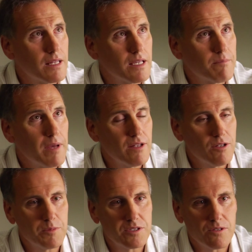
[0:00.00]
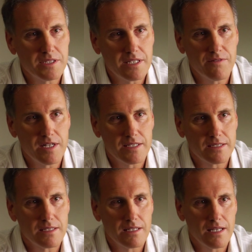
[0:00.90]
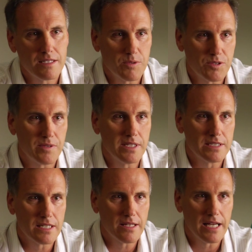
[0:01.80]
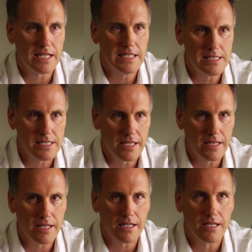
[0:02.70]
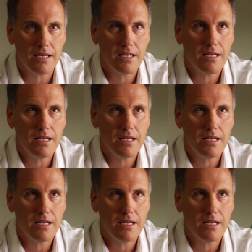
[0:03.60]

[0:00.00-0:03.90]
I think melanoma has always given us, as well as renal cell, that insight that